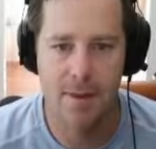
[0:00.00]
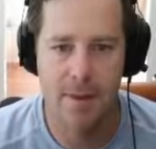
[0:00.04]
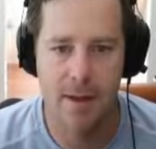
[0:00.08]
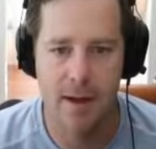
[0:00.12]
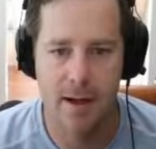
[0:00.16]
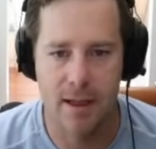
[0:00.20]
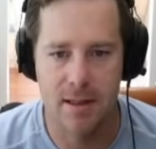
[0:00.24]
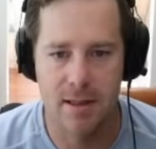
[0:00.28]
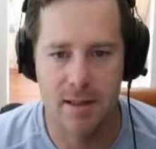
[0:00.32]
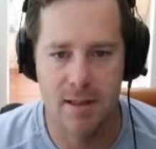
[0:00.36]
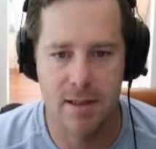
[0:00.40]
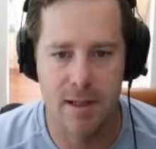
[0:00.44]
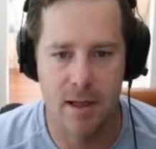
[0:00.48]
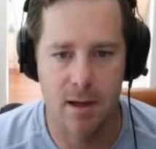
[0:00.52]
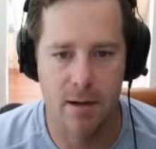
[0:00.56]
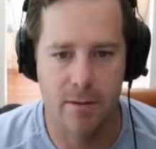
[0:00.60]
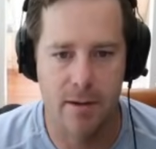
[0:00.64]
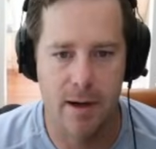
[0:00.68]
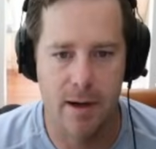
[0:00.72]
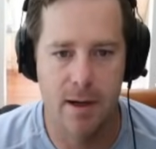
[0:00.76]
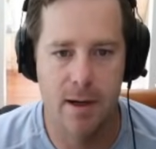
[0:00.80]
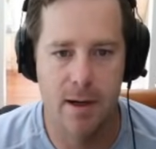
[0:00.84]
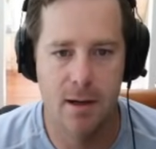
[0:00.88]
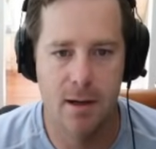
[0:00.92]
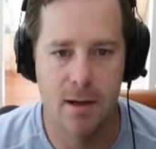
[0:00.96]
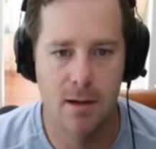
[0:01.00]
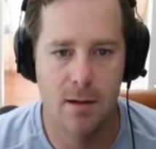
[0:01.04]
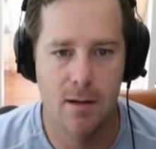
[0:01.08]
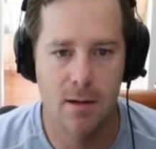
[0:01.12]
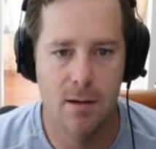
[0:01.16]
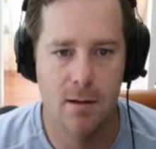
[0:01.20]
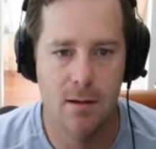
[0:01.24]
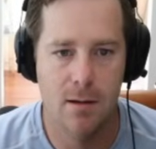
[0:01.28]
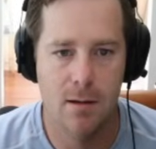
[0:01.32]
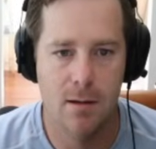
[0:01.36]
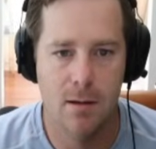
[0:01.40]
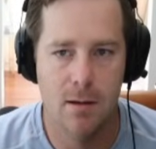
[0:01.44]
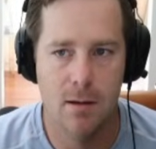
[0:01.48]
I sell right here.
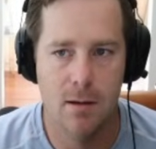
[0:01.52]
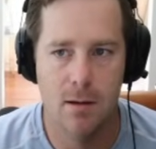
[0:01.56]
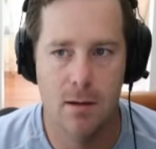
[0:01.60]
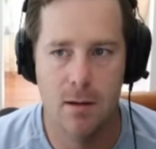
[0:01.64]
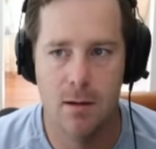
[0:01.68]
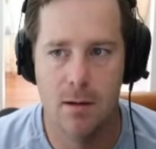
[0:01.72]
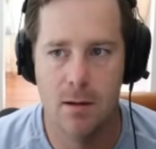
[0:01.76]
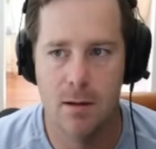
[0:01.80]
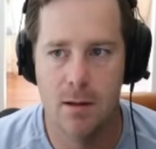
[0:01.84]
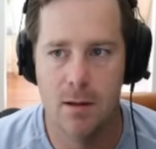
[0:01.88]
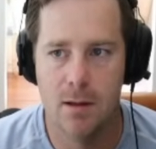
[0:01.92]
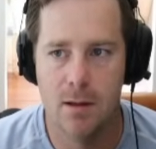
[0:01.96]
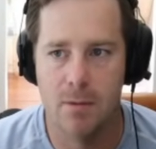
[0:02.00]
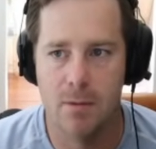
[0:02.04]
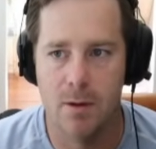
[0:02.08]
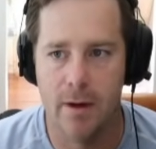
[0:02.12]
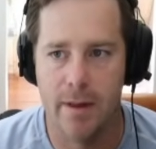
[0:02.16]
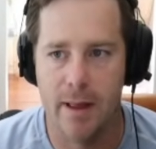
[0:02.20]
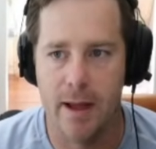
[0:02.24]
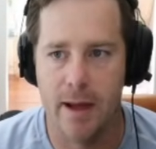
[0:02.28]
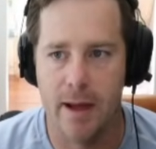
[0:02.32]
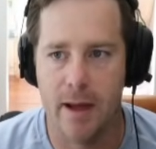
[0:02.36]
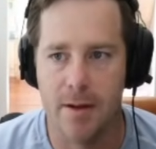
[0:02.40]
What did that give us?